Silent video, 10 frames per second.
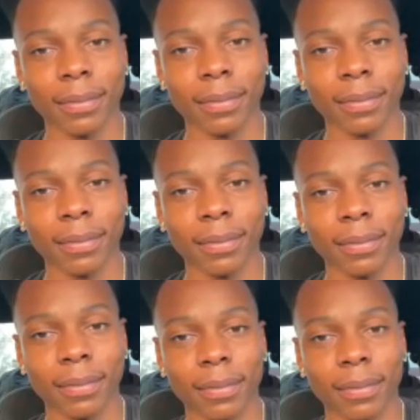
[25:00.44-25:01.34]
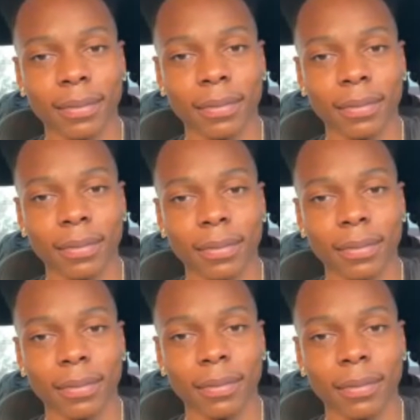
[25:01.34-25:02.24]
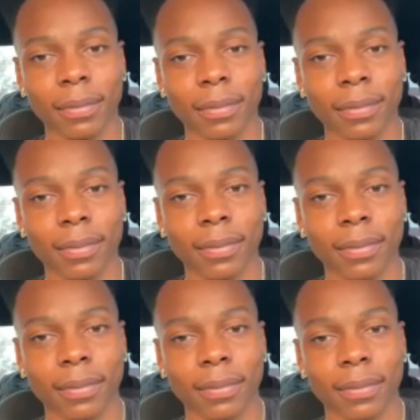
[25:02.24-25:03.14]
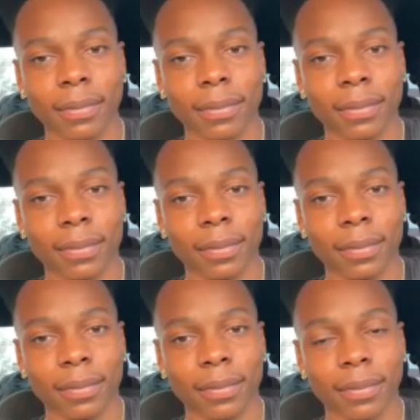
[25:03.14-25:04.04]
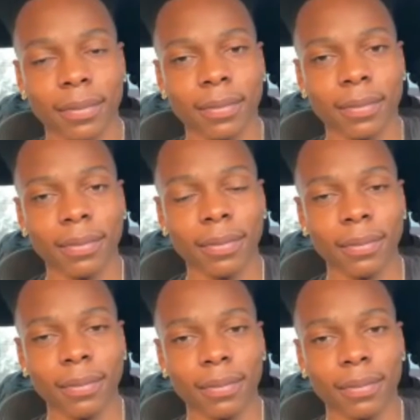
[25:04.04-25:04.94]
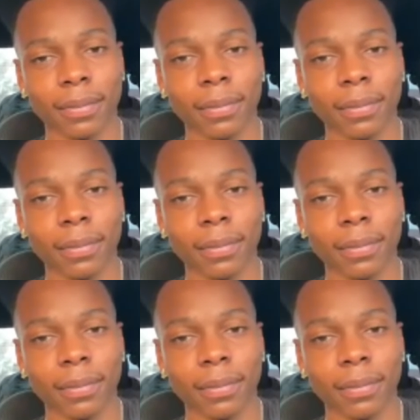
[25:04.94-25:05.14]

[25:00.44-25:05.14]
(not speaking)